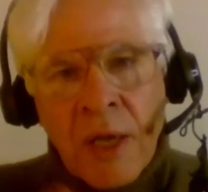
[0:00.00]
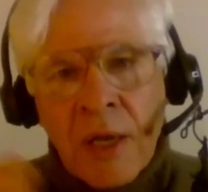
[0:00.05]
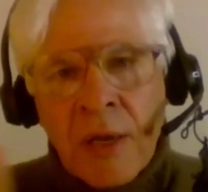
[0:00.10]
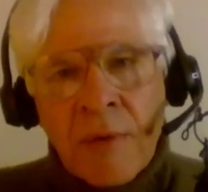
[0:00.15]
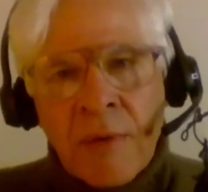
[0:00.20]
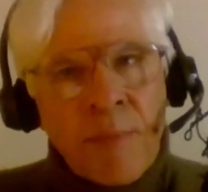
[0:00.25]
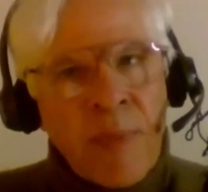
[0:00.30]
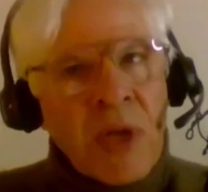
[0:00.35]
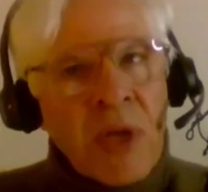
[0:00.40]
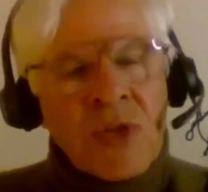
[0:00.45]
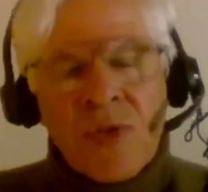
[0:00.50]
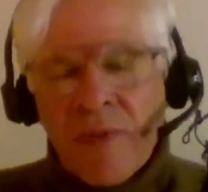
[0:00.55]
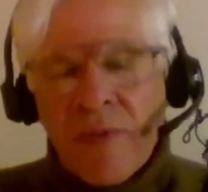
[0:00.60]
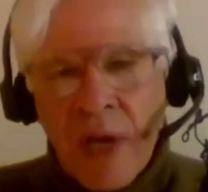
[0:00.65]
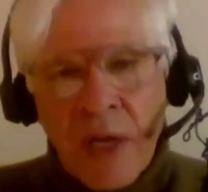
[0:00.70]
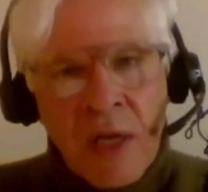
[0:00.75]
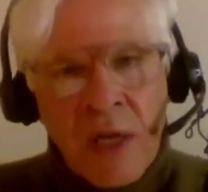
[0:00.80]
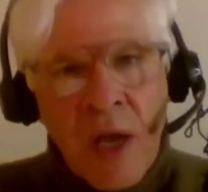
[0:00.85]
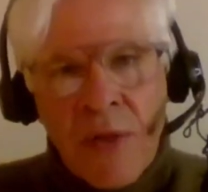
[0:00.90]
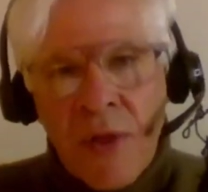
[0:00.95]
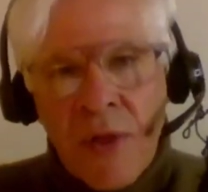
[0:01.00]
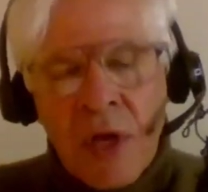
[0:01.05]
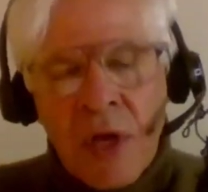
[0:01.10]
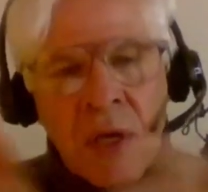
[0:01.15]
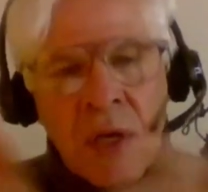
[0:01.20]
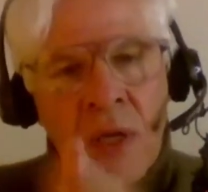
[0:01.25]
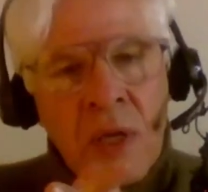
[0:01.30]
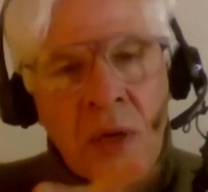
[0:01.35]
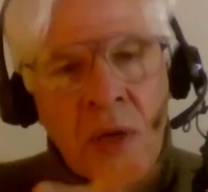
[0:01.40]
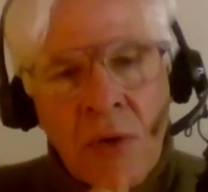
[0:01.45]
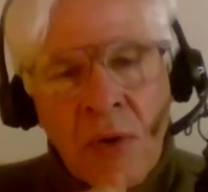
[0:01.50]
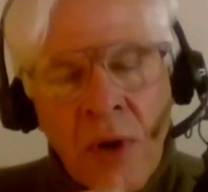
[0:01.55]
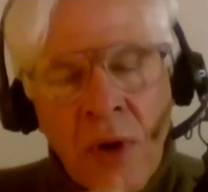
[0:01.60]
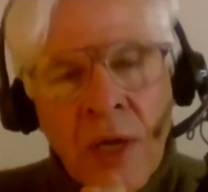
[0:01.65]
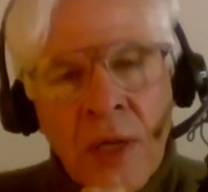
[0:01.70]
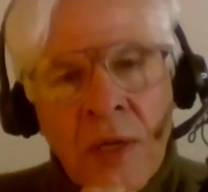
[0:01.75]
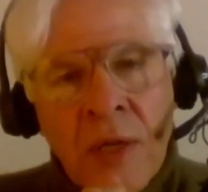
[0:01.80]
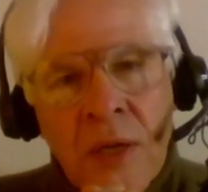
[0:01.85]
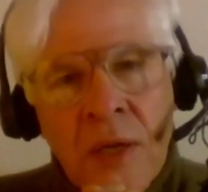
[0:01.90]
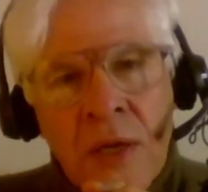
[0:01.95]
and Pennsylvania, I think,
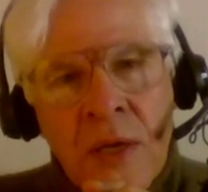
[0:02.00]
right?